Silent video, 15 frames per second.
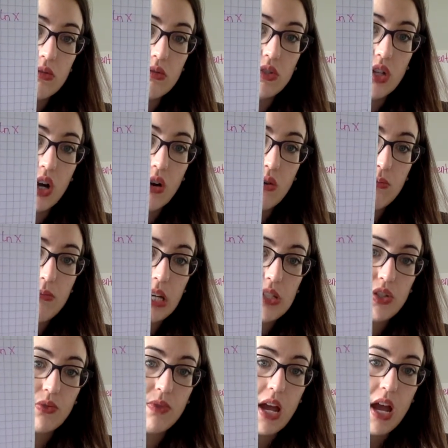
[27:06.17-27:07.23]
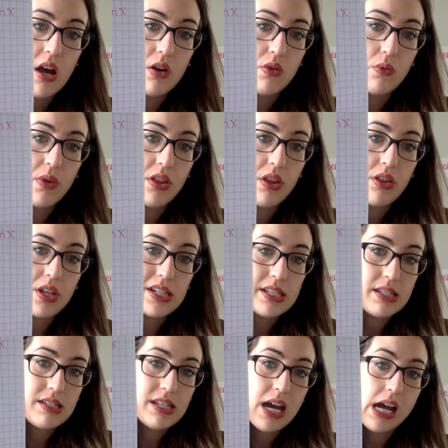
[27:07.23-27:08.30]
don't mess around with the things
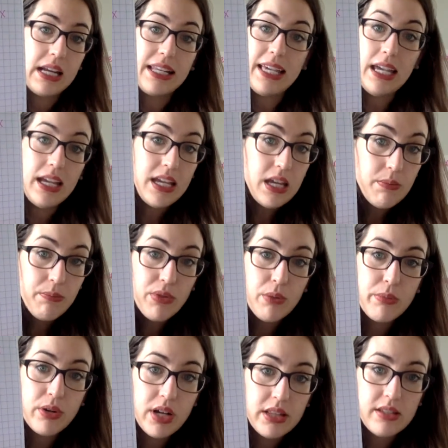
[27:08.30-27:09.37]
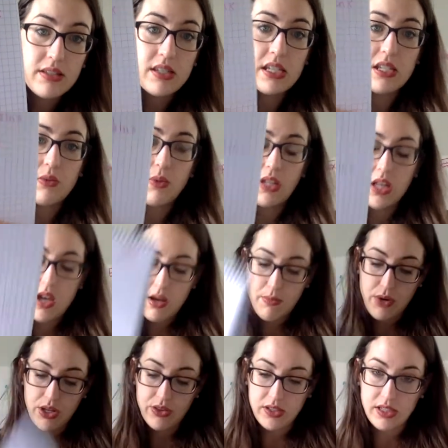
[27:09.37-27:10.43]
inside. Keep the parentheses. We like
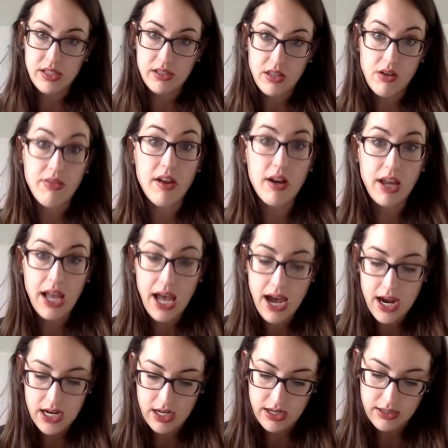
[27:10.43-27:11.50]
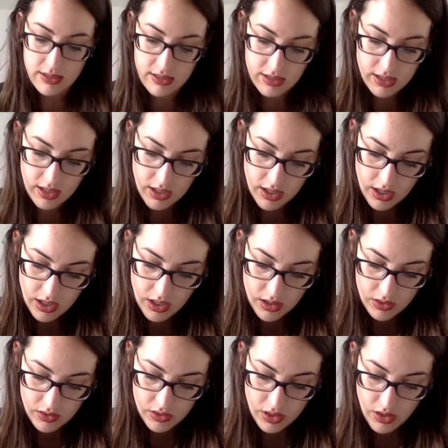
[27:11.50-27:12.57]
parentheses. They're there to guide us.
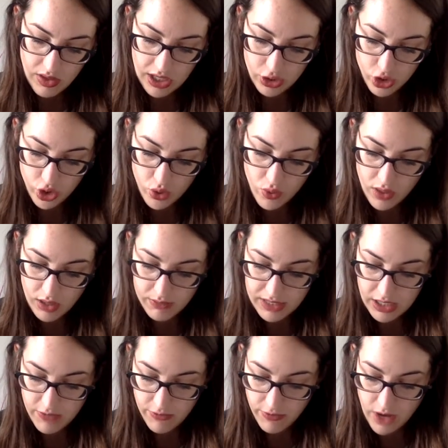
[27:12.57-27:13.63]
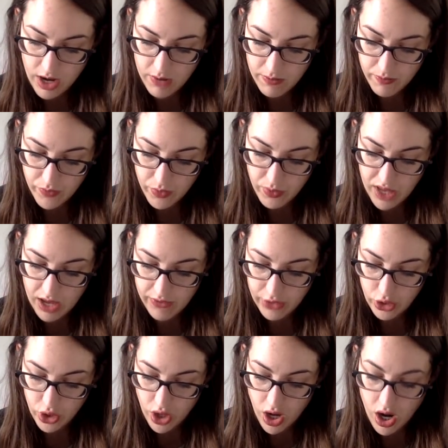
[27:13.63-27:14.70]
So that 2 comes out front. We have a
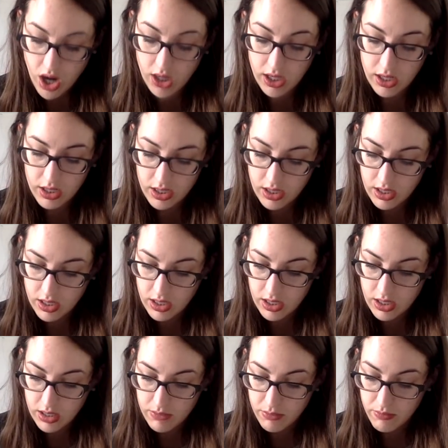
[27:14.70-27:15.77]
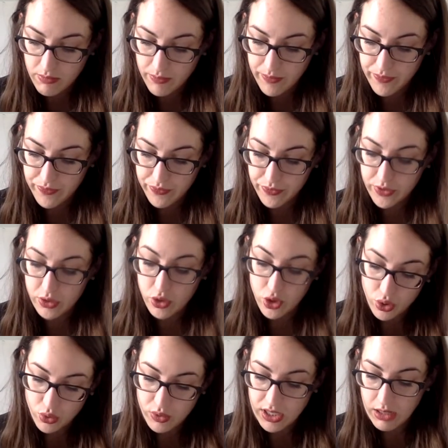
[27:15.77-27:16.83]
log,
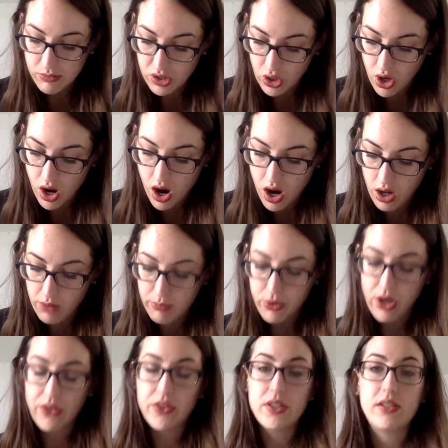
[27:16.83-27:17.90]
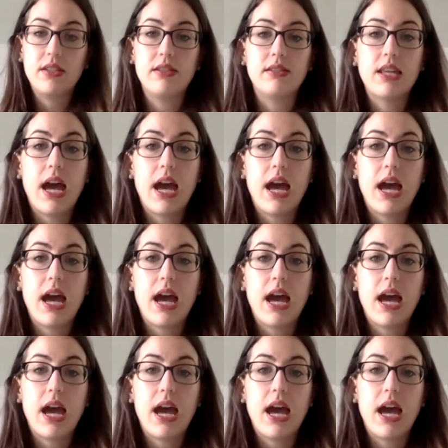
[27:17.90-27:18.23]
2 times log, parentheses,